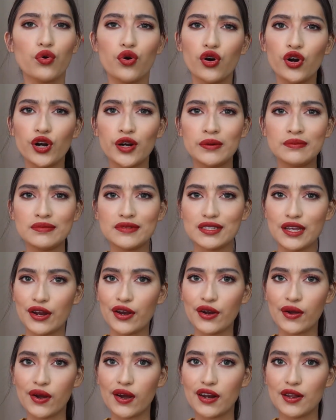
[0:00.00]
warm
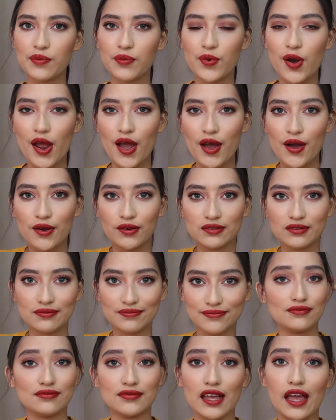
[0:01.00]
terracotta
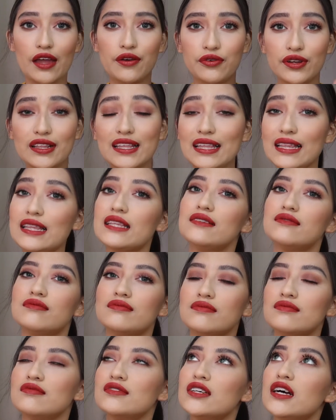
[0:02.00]
brown. I really,
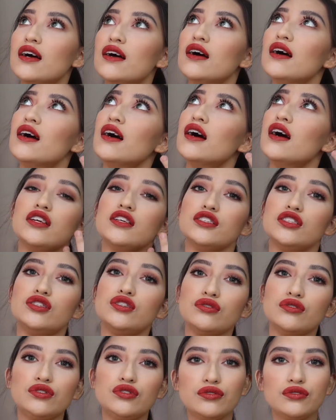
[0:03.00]

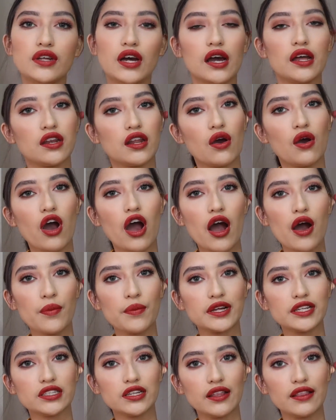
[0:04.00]
you do not know how
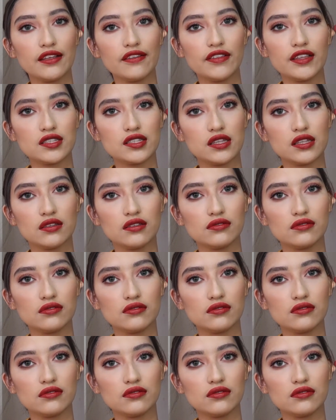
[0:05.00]
much I love this.